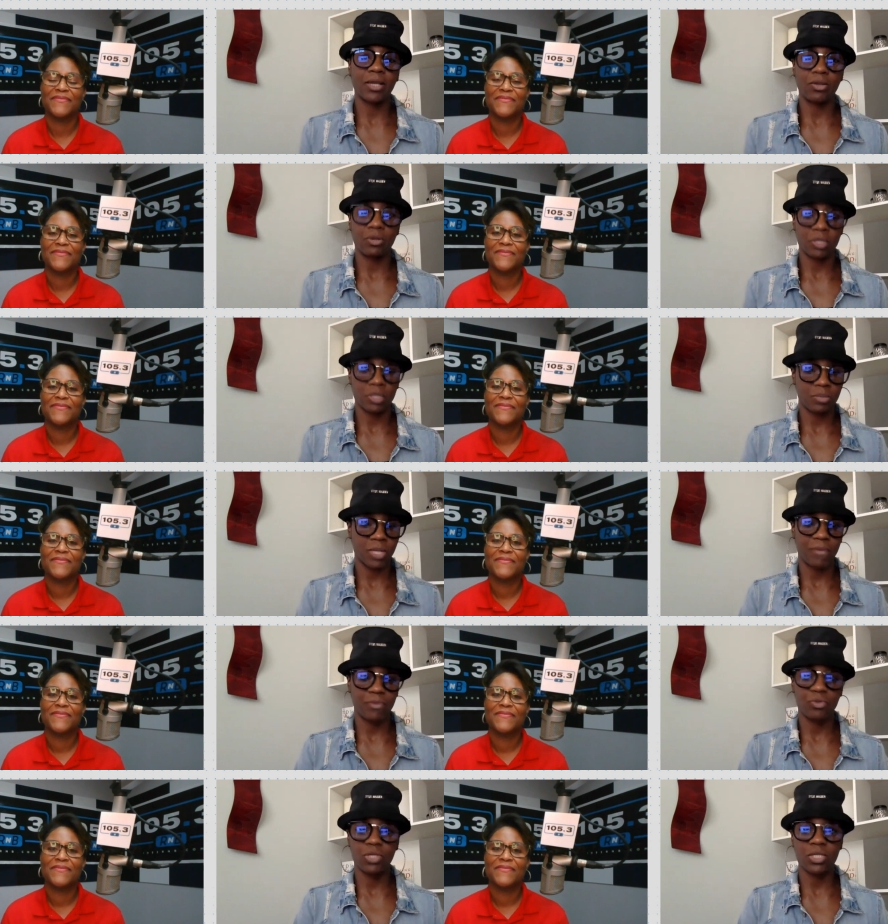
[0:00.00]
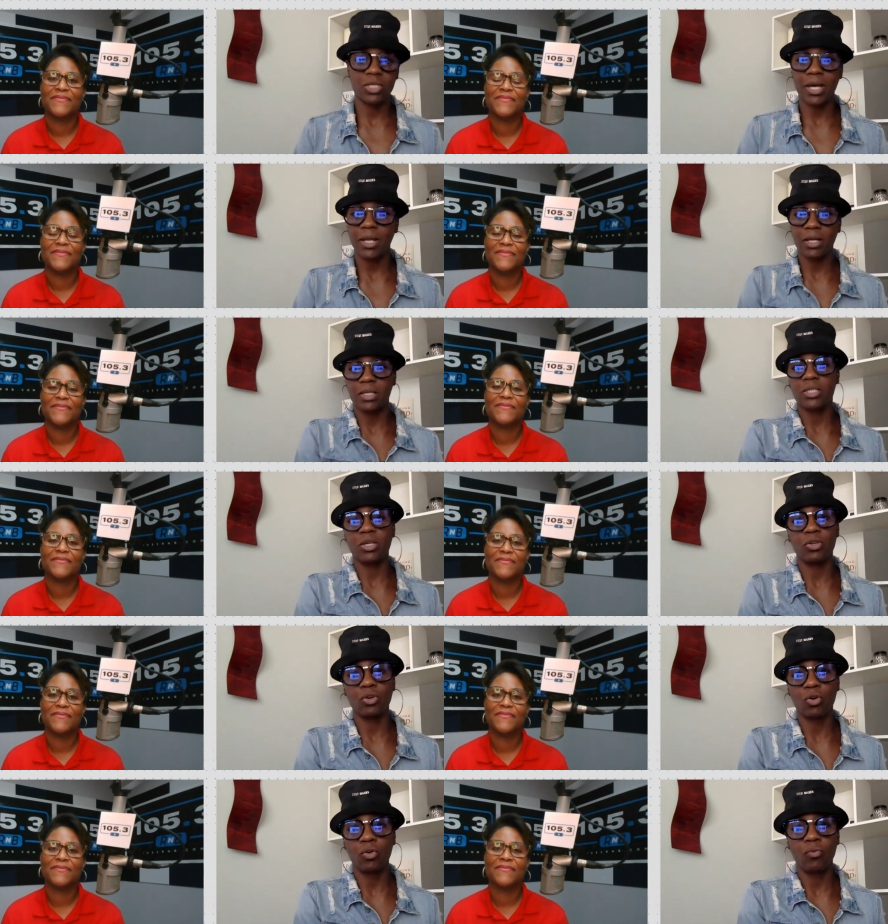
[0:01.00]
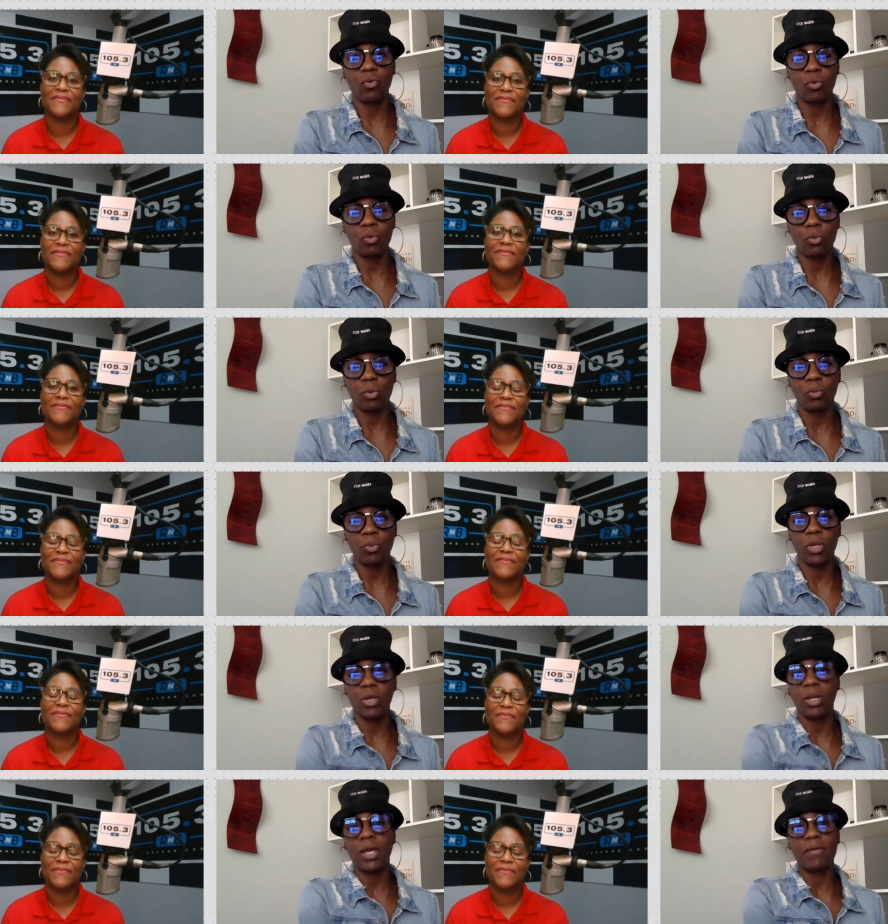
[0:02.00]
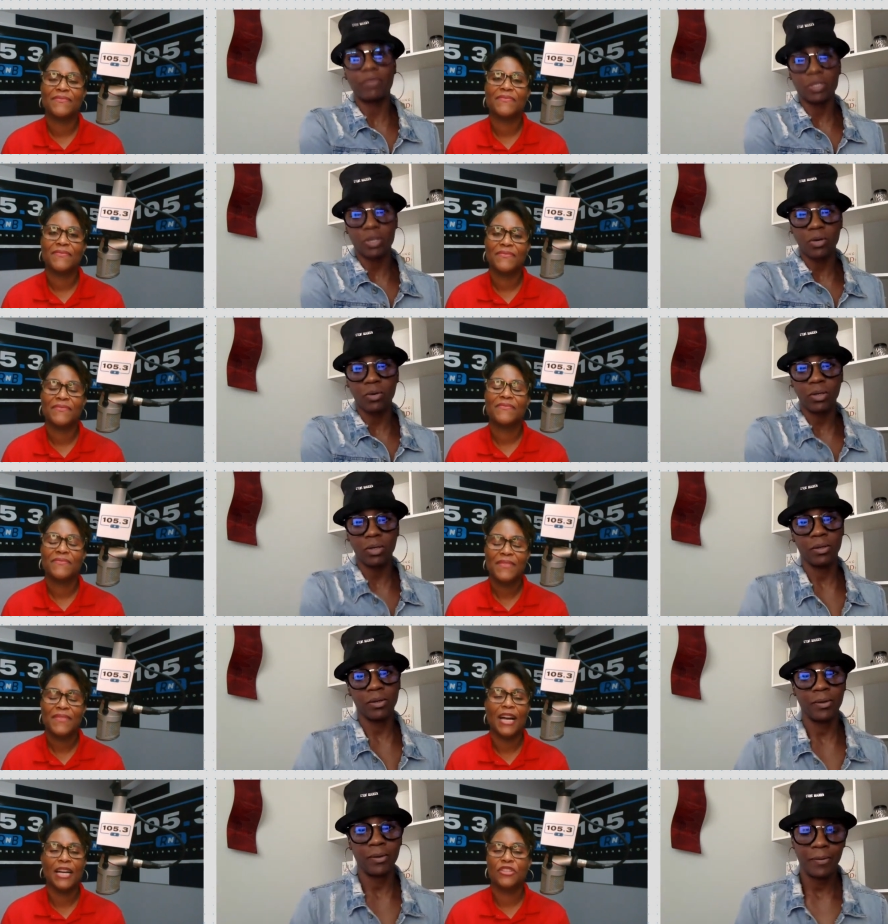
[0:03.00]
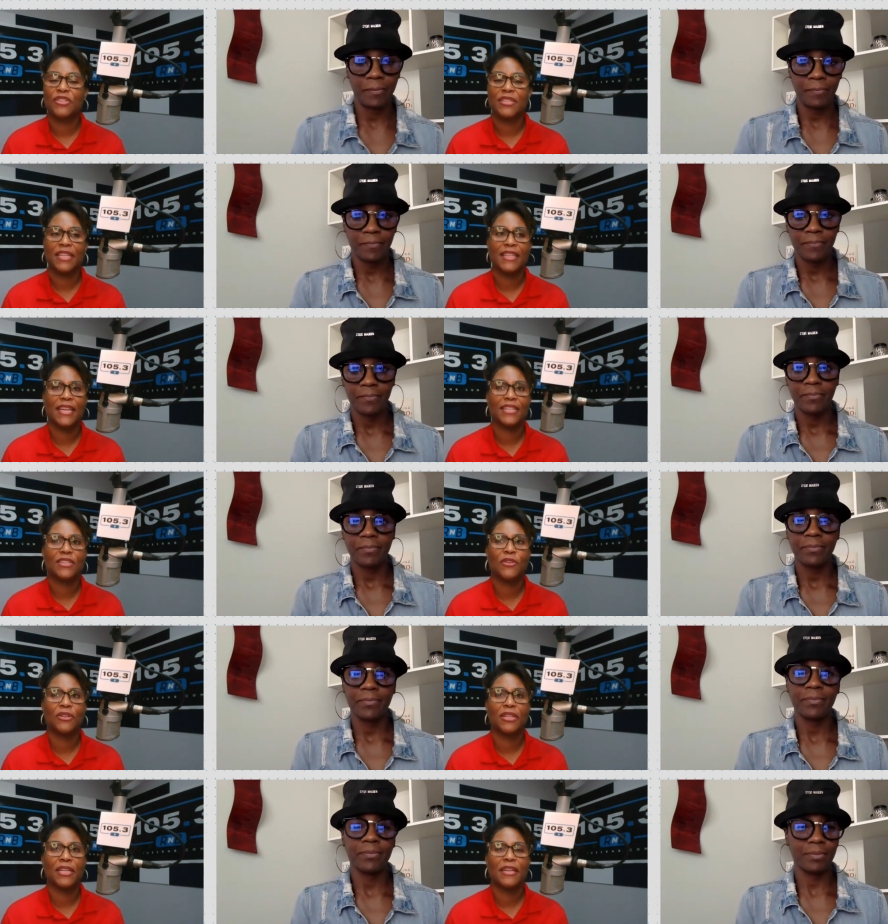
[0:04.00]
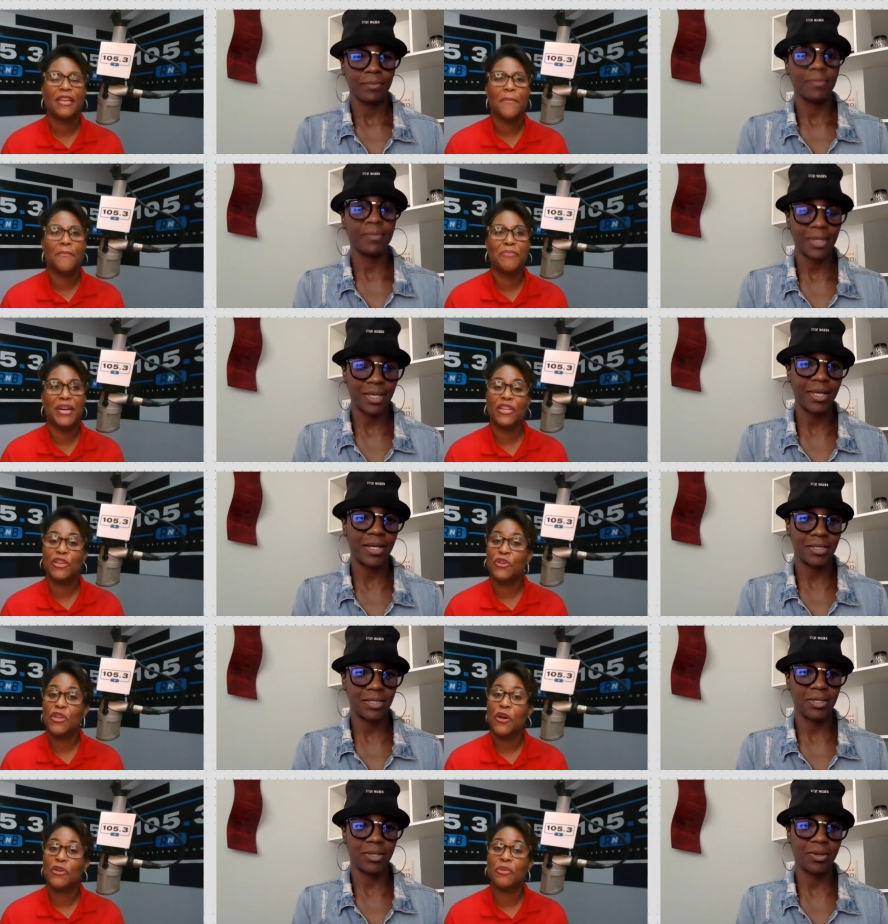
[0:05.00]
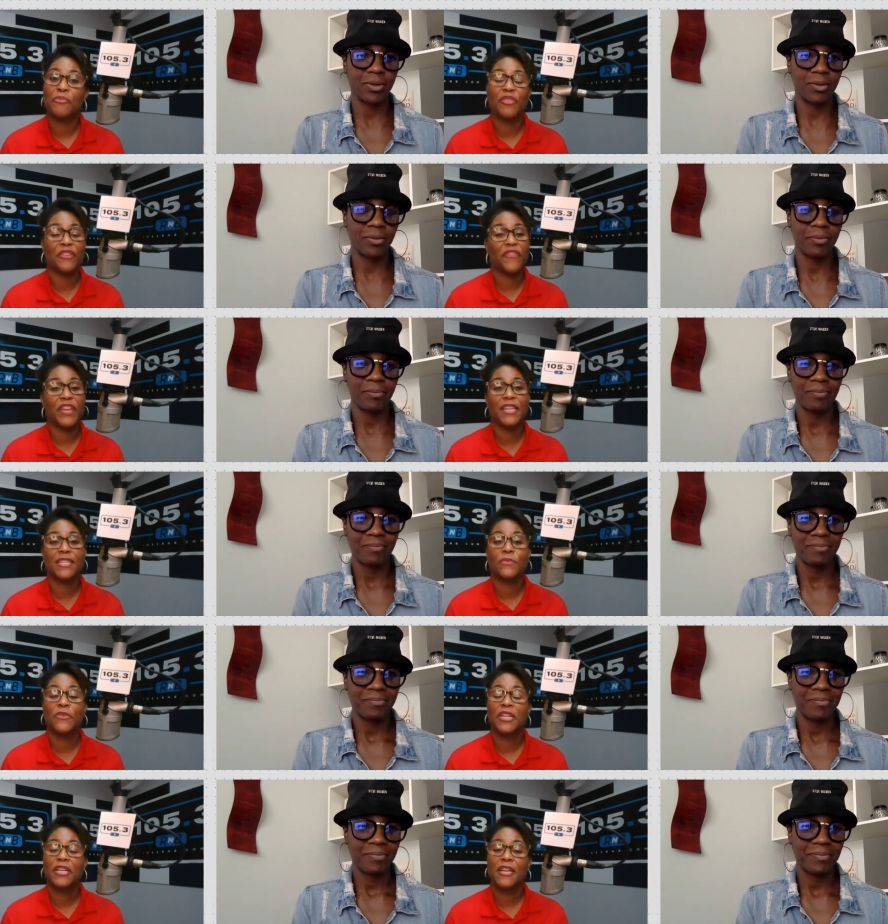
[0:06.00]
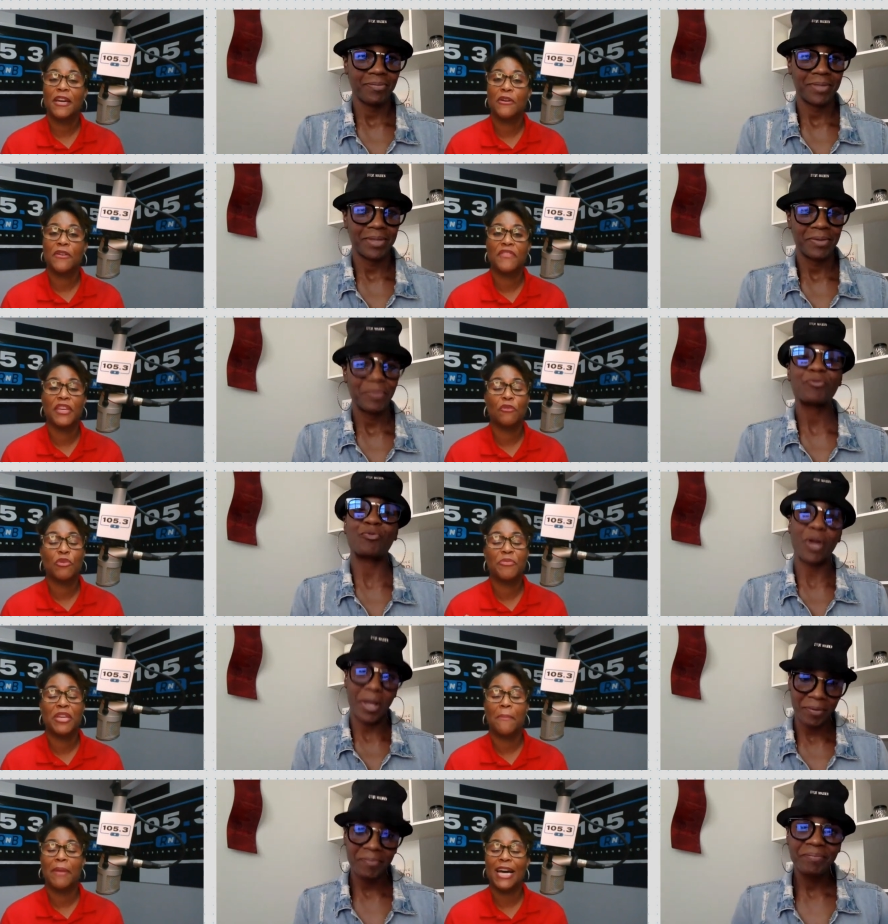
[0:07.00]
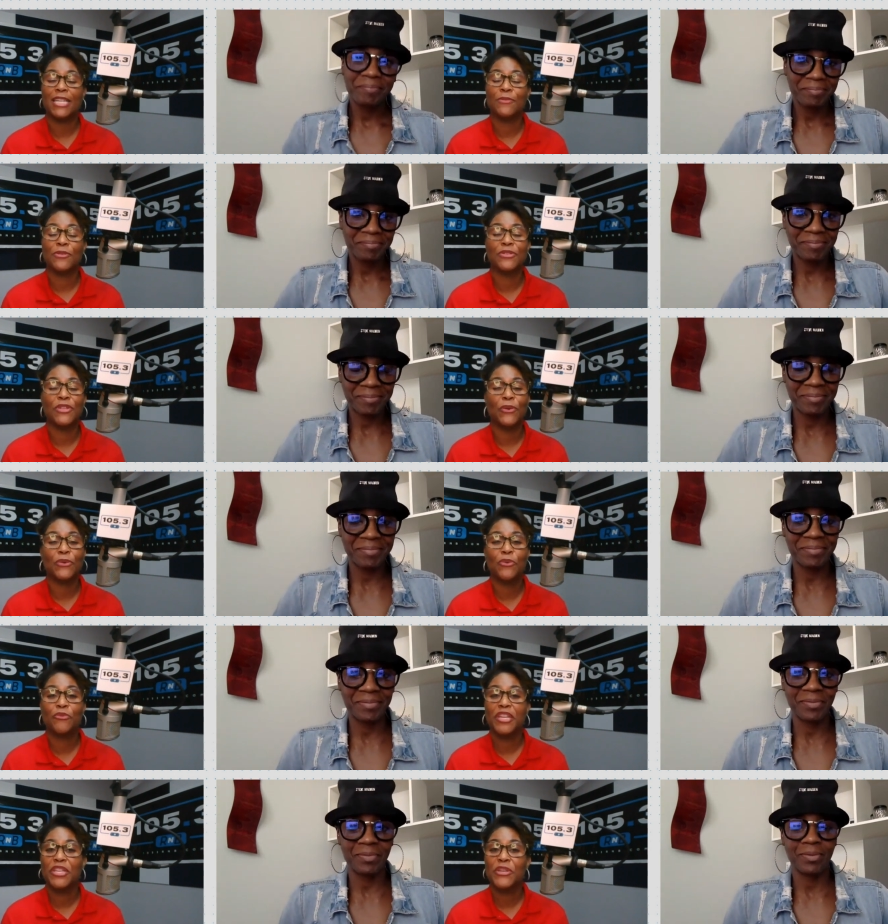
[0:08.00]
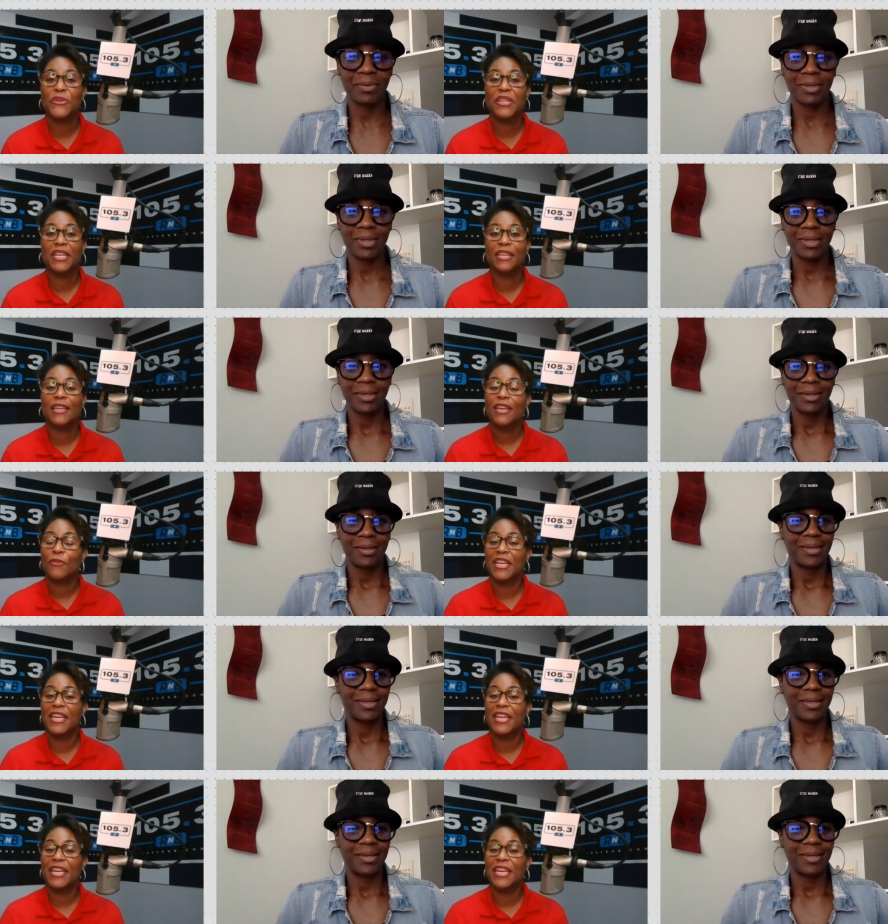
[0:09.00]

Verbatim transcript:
Speaker 1: you know, sometimes you just got to continue to go forward with where your life is going.
Speaker 2: I understand that totally. But you know, the, the fans want to know if there will be a possible total reunion.
Speaker 1: We